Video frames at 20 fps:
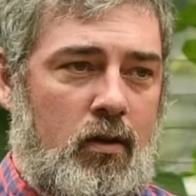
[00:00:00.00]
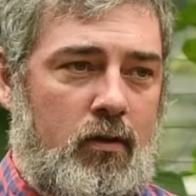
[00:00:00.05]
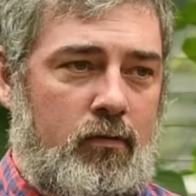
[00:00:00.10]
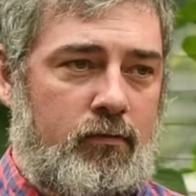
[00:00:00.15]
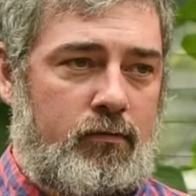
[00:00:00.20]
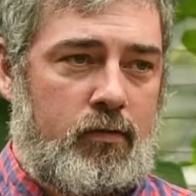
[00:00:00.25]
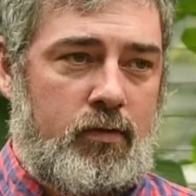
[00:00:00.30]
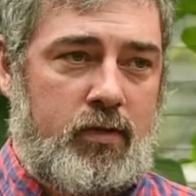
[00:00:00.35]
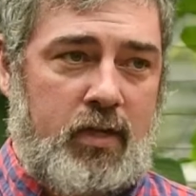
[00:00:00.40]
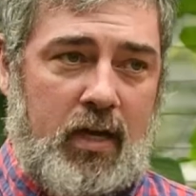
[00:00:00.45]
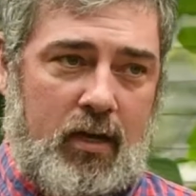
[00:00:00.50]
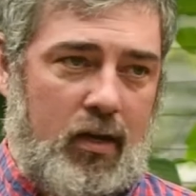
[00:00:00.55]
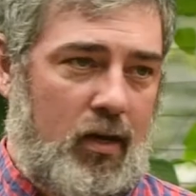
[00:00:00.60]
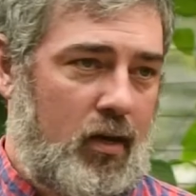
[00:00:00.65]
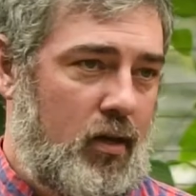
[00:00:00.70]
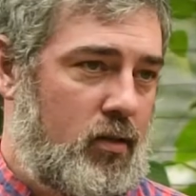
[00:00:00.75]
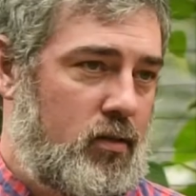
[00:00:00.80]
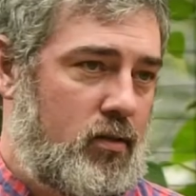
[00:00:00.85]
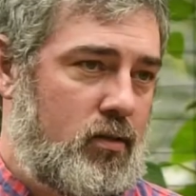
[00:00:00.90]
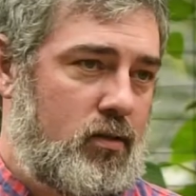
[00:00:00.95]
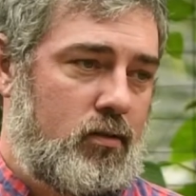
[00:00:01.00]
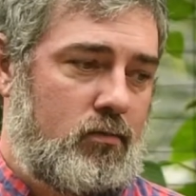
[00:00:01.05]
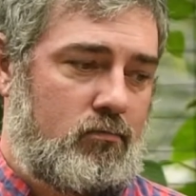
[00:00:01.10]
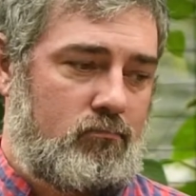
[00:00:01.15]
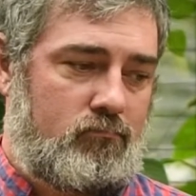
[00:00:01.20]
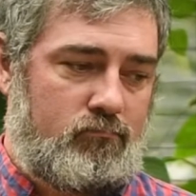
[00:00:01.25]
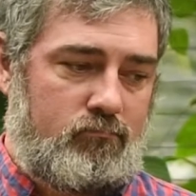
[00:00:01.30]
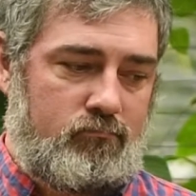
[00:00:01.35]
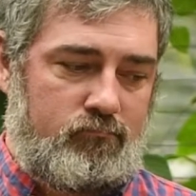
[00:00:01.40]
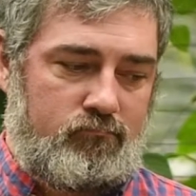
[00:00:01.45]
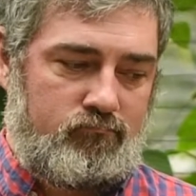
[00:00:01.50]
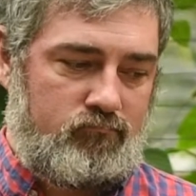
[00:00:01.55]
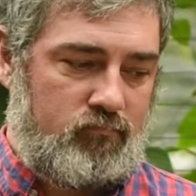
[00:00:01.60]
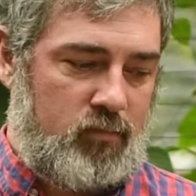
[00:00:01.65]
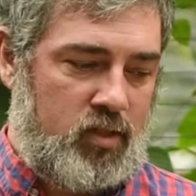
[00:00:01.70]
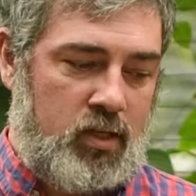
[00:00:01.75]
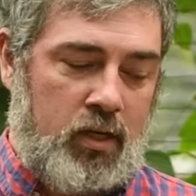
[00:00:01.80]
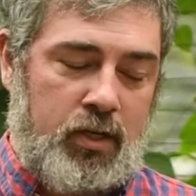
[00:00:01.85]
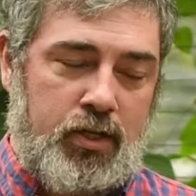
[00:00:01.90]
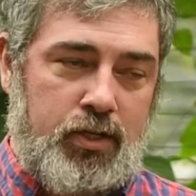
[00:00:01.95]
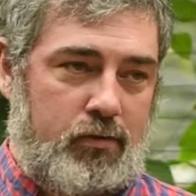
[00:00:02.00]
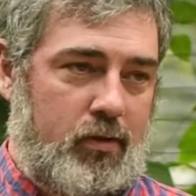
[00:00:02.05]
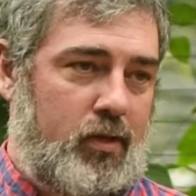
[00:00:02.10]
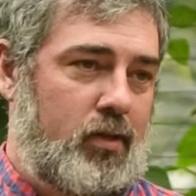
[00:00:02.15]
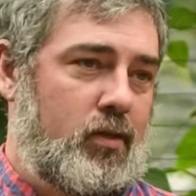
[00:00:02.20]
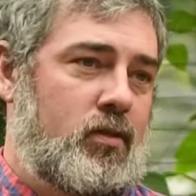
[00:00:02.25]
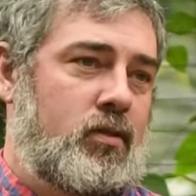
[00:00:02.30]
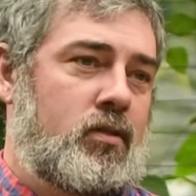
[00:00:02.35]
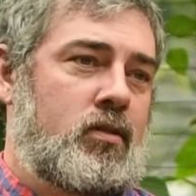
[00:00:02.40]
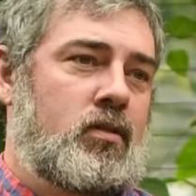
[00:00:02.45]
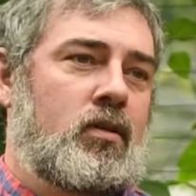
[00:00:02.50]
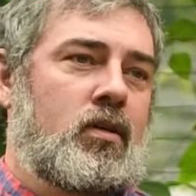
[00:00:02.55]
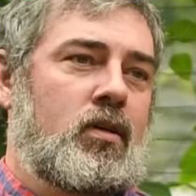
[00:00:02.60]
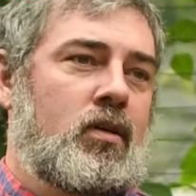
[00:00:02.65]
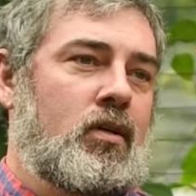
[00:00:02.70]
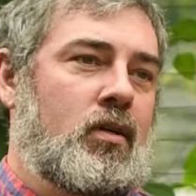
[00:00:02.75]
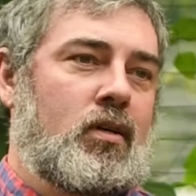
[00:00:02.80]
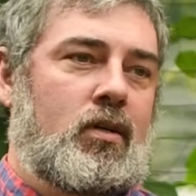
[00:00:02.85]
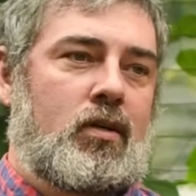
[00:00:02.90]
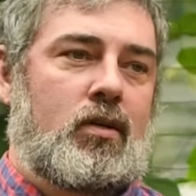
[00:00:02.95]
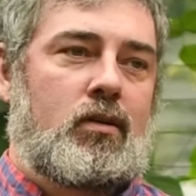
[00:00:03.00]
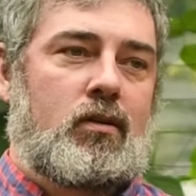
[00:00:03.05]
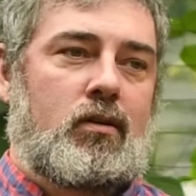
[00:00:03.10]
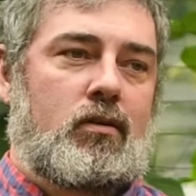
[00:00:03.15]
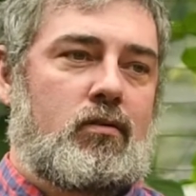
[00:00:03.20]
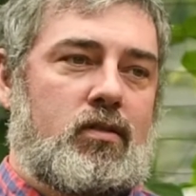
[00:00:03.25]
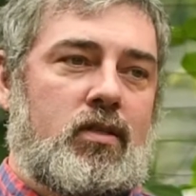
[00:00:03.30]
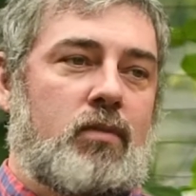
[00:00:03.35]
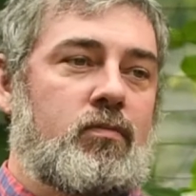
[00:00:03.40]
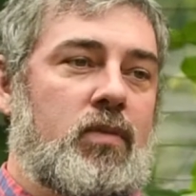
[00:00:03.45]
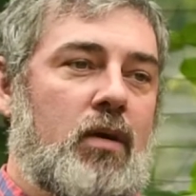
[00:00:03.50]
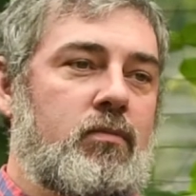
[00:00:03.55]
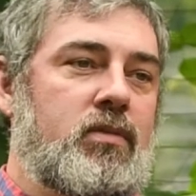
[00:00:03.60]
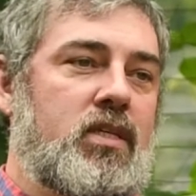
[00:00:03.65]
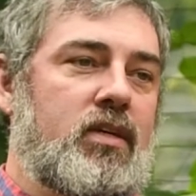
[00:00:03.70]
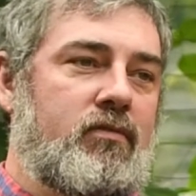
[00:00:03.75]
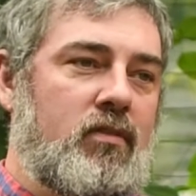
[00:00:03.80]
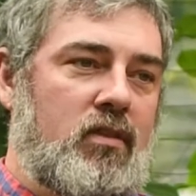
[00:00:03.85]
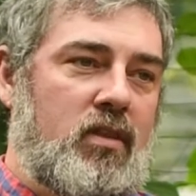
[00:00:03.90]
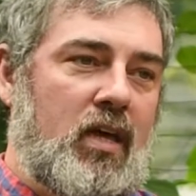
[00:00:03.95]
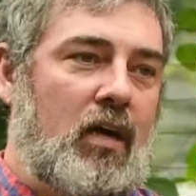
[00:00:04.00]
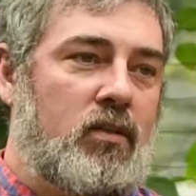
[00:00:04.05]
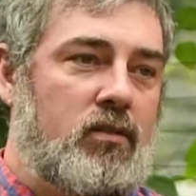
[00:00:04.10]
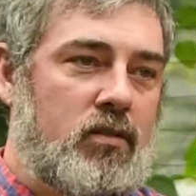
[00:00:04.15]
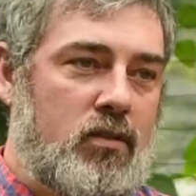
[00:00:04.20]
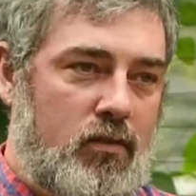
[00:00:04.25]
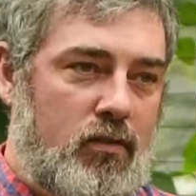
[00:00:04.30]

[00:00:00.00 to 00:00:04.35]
for decades, centuries, sometimes even thousands